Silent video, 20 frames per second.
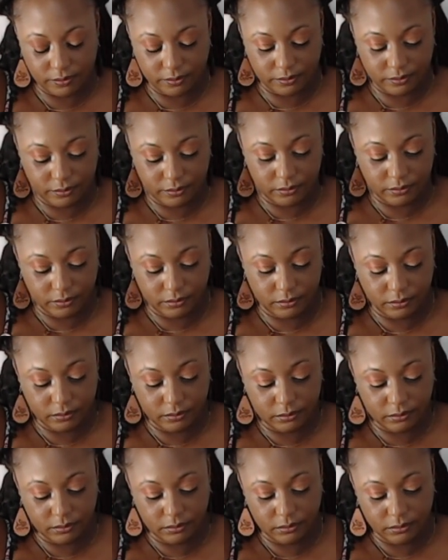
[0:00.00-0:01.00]

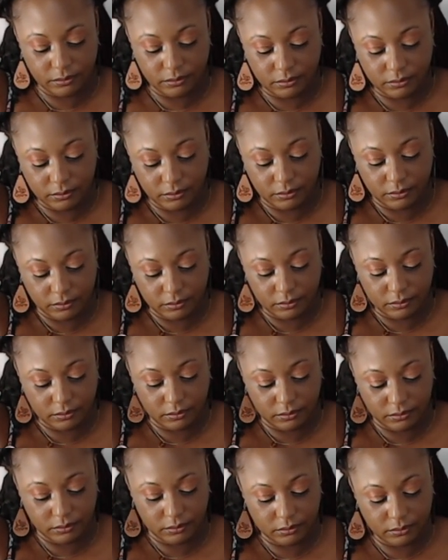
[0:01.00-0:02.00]

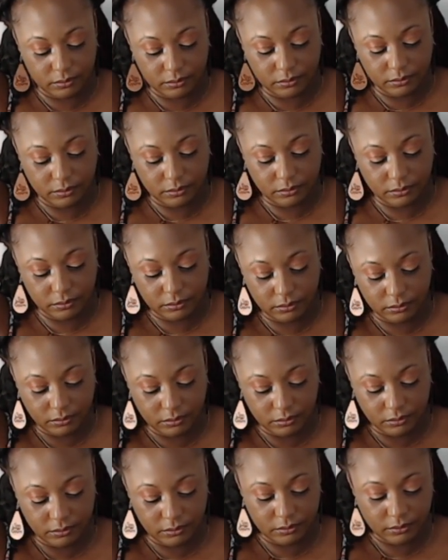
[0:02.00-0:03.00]

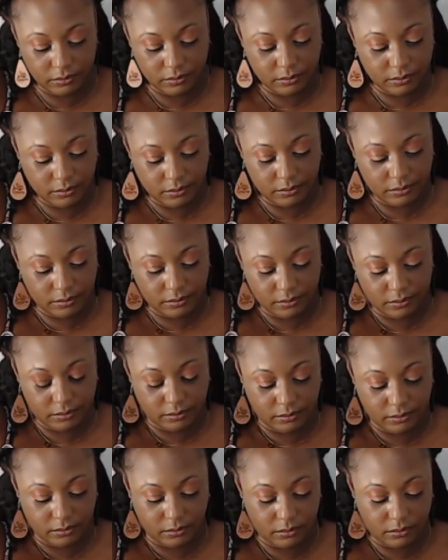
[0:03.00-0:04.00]
Nobody speaks.